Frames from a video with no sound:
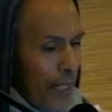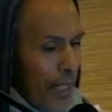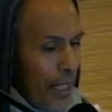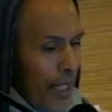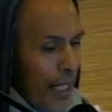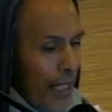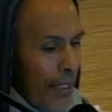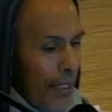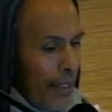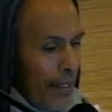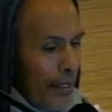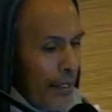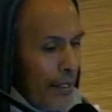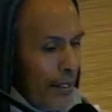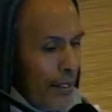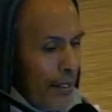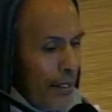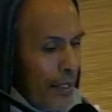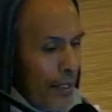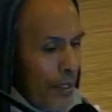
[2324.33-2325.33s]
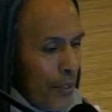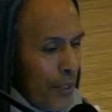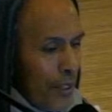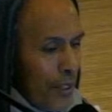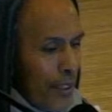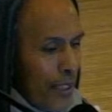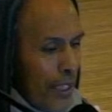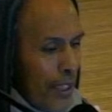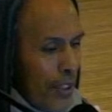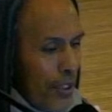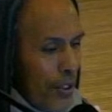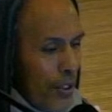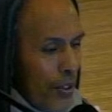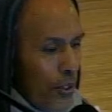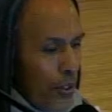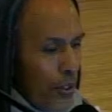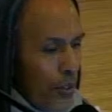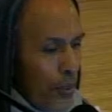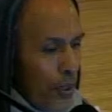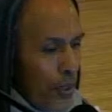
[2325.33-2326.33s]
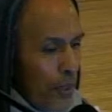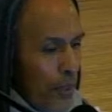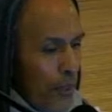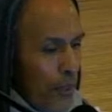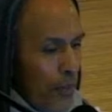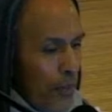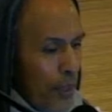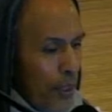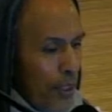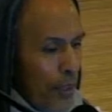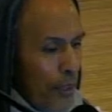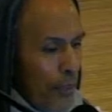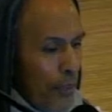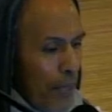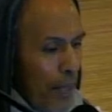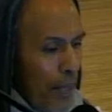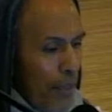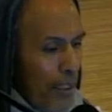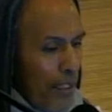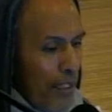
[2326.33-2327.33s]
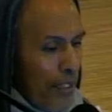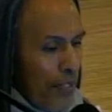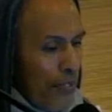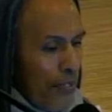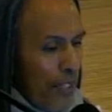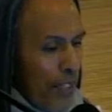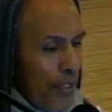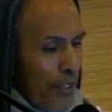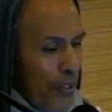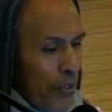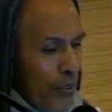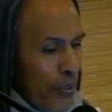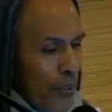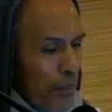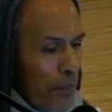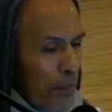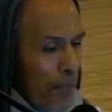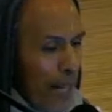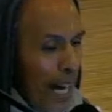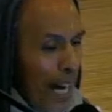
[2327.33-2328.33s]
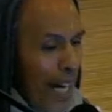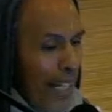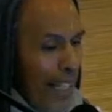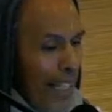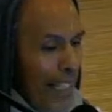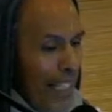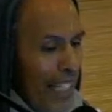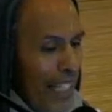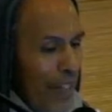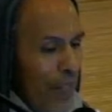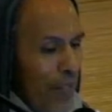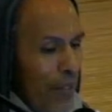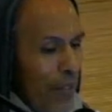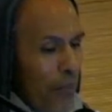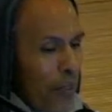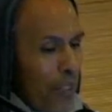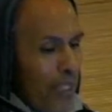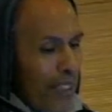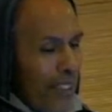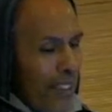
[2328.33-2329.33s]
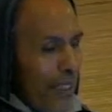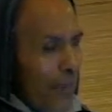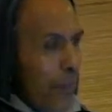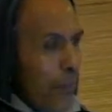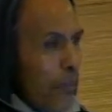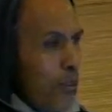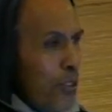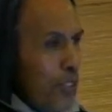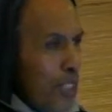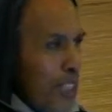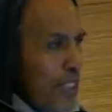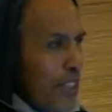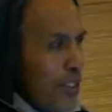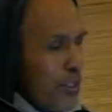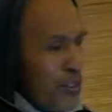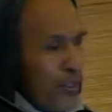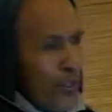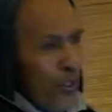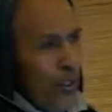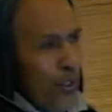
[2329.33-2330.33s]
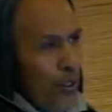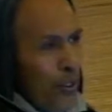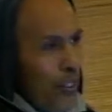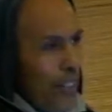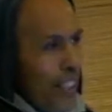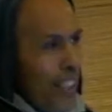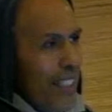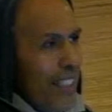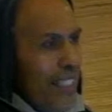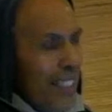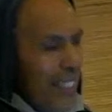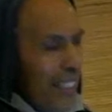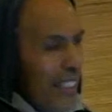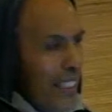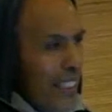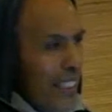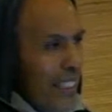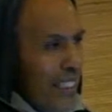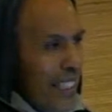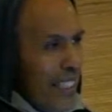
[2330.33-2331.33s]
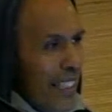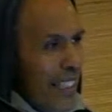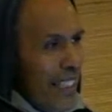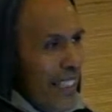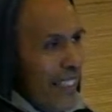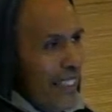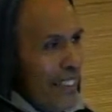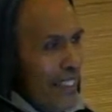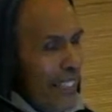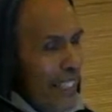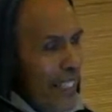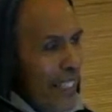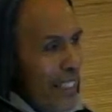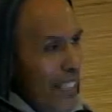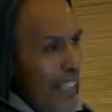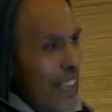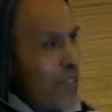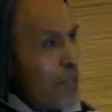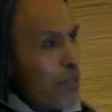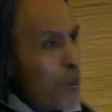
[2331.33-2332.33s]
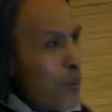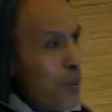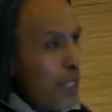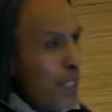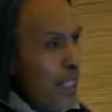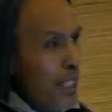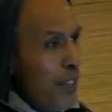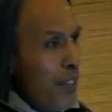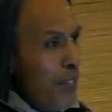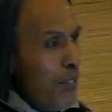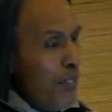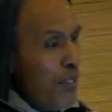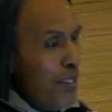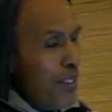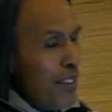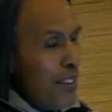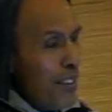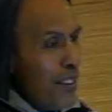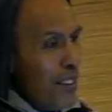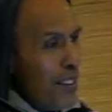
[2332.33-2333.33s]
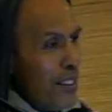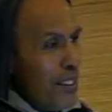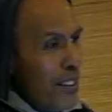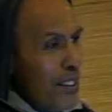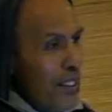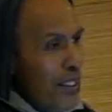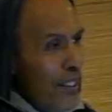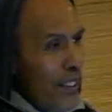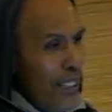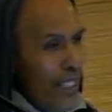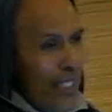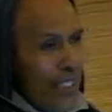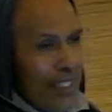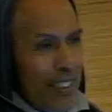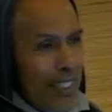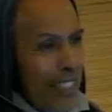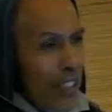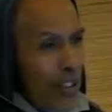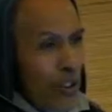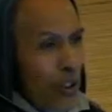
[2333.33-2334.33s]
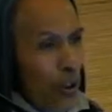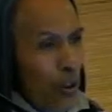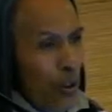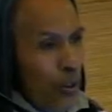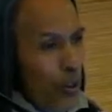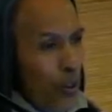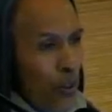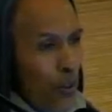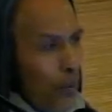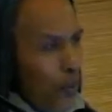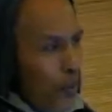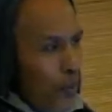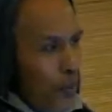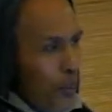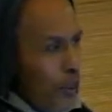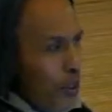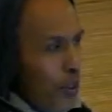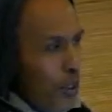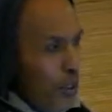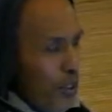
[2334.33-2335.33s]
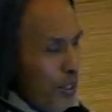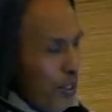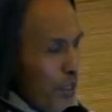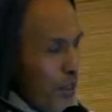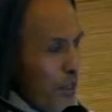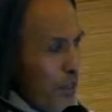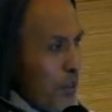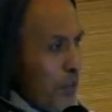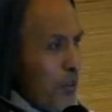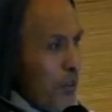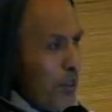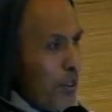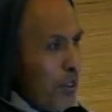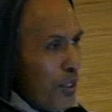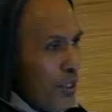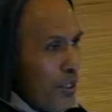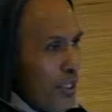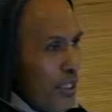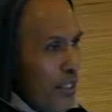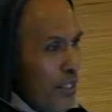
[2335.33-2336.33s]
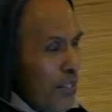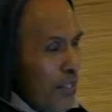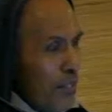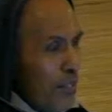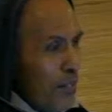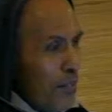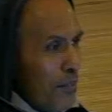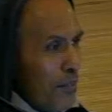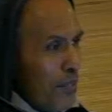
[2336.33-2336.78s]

that the translation goes, when the Brahmanas failed to reply, even with a simple yes or no, they didn't say, yes, we'll give, or they didn't say, no, we will not give.